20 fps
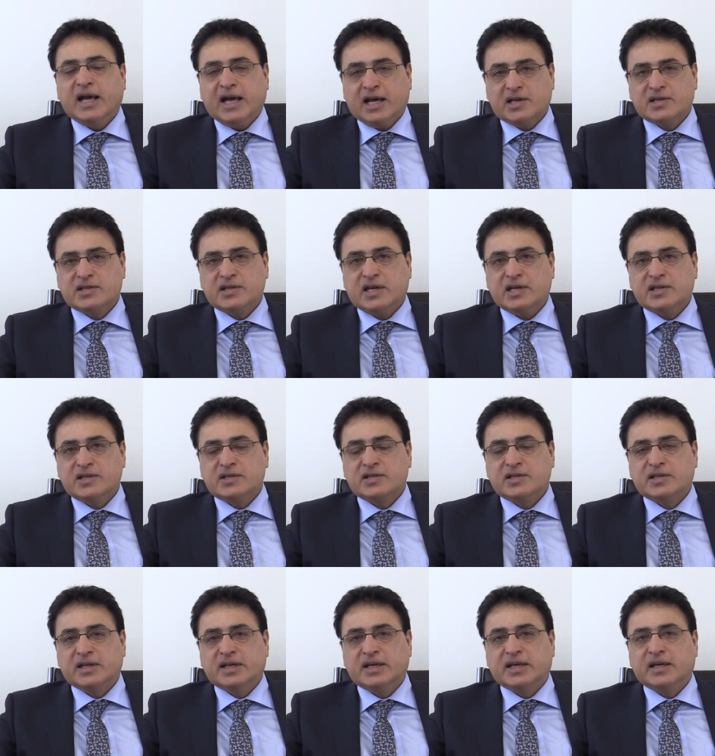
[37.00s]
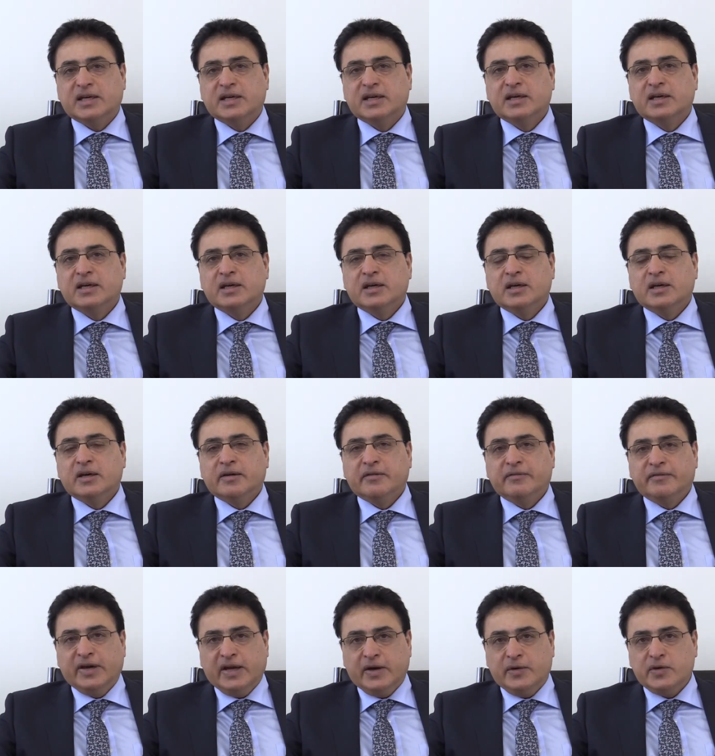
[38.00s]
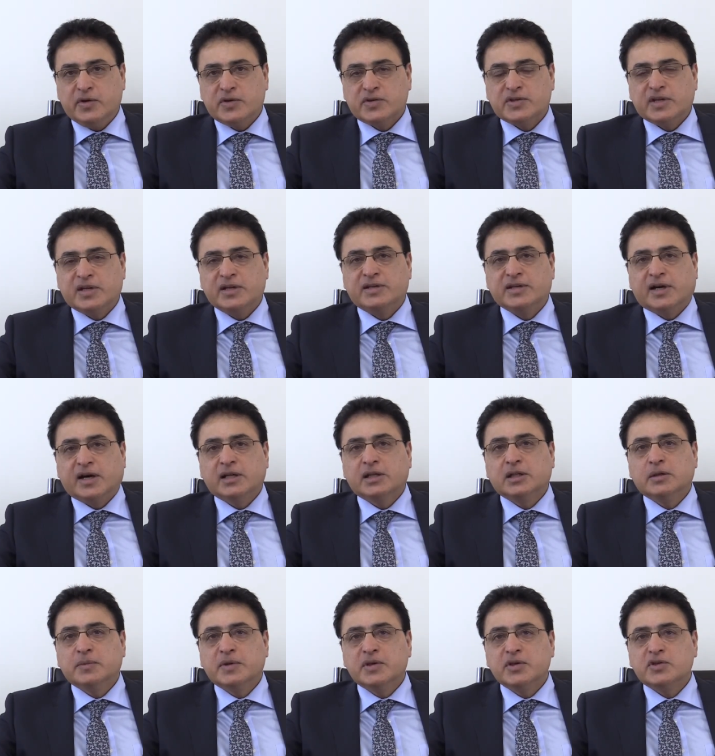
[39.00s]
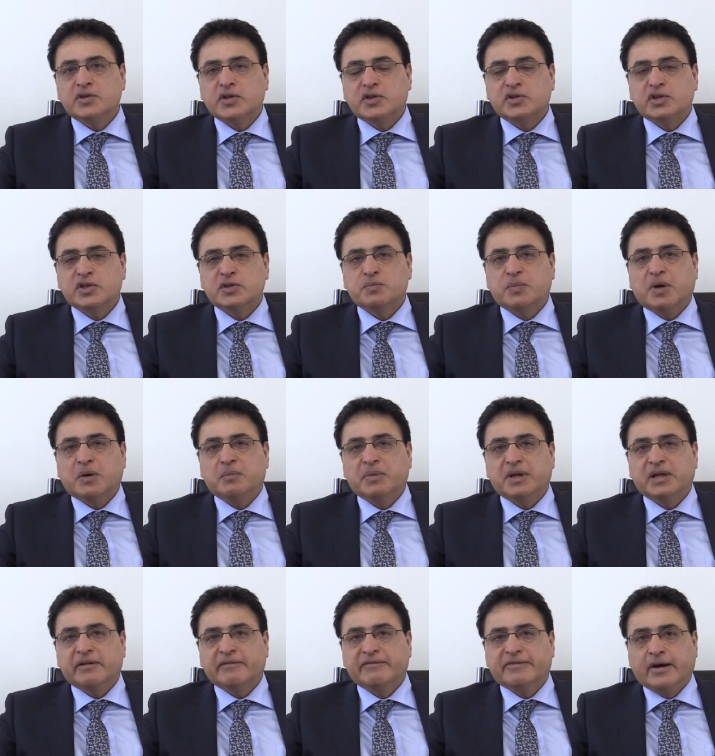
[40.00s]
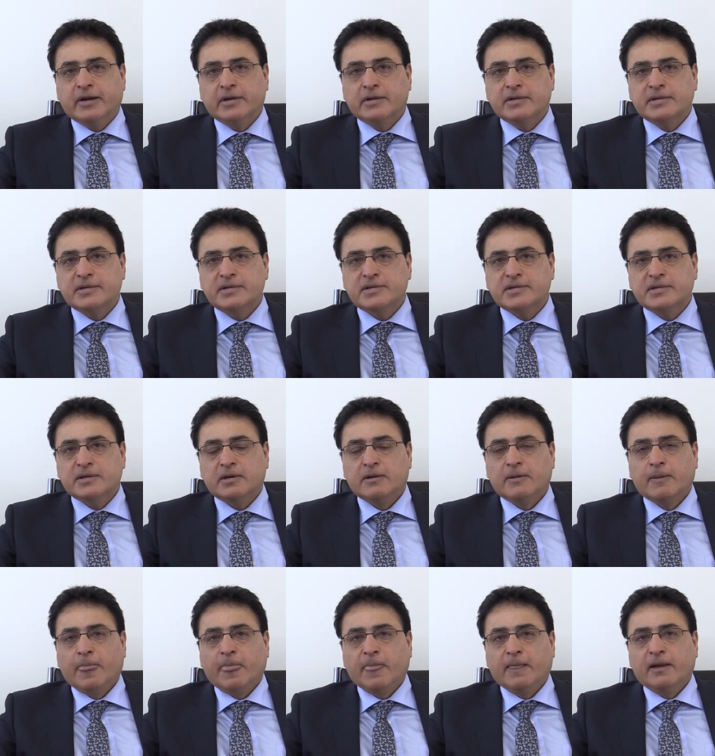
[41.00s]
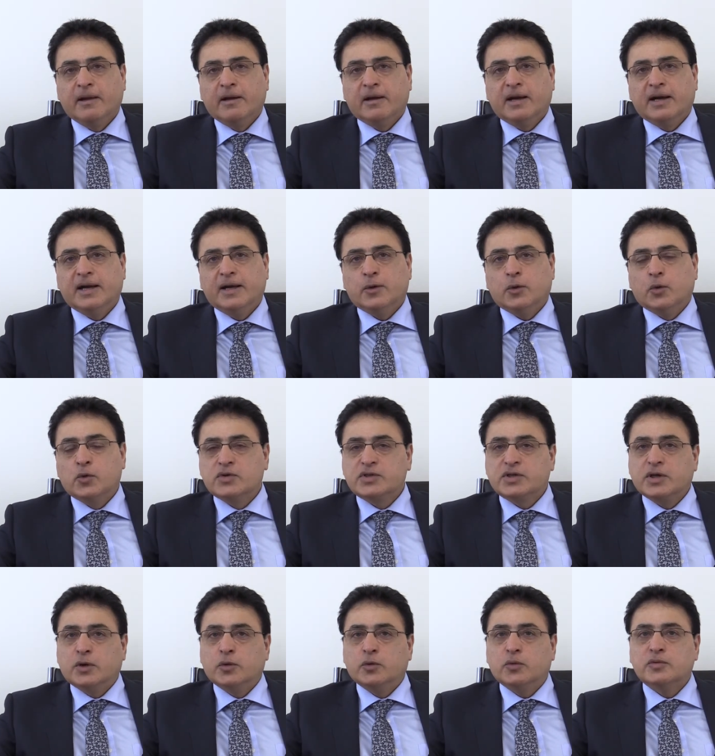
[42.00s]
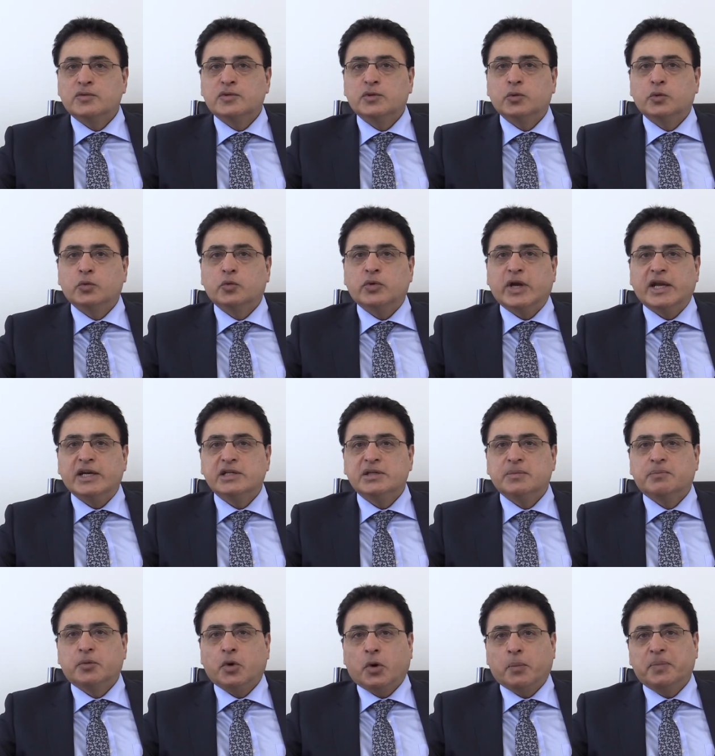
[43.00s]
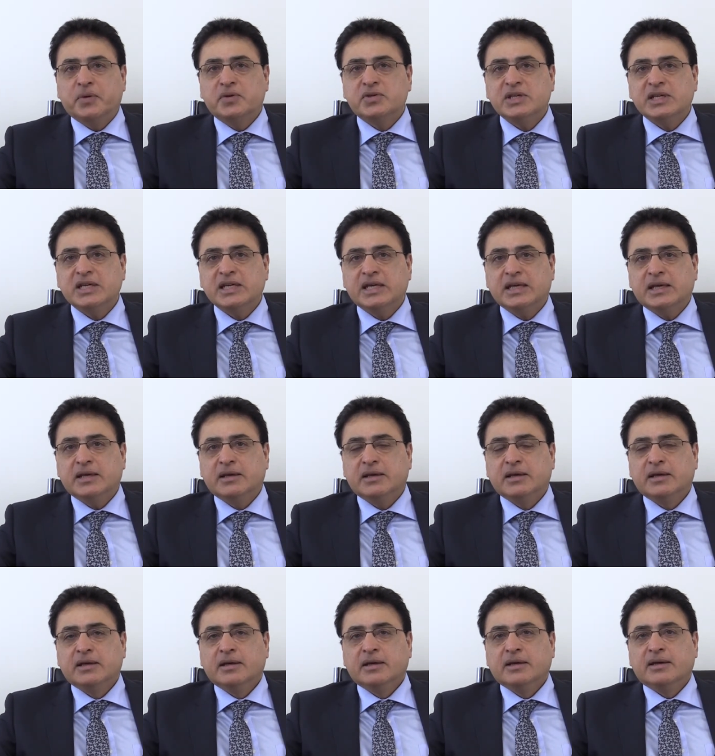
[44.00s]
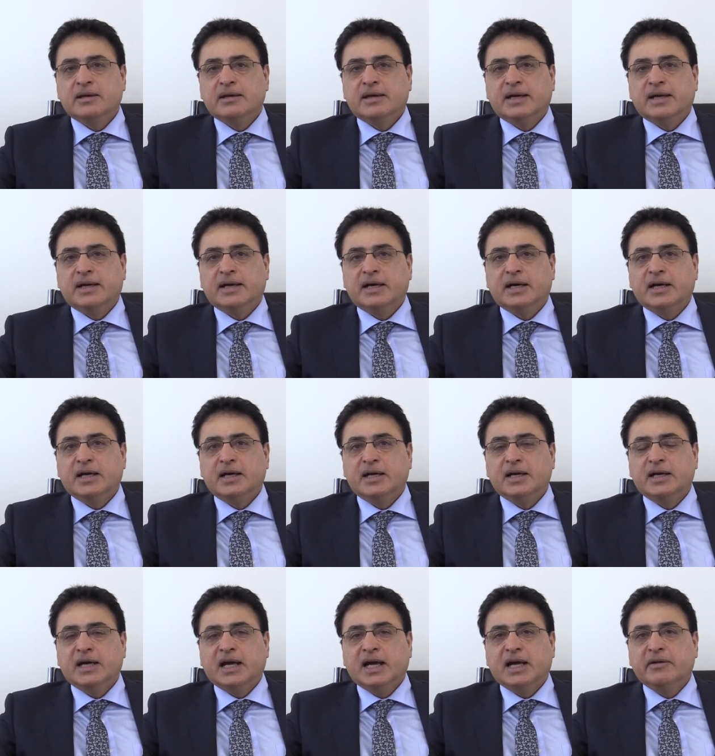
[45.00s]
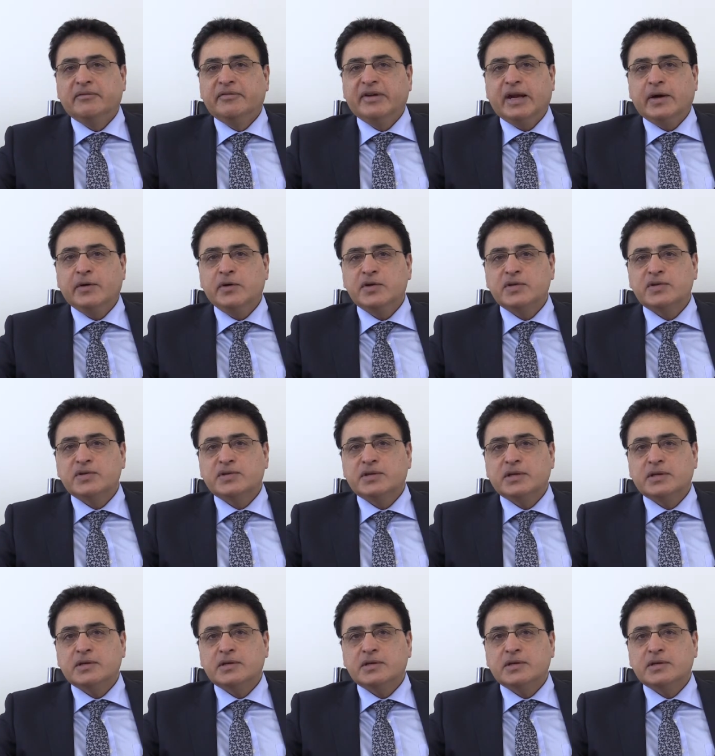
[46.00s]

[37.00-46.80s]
access various entitlements such as public funds, also to rent property and various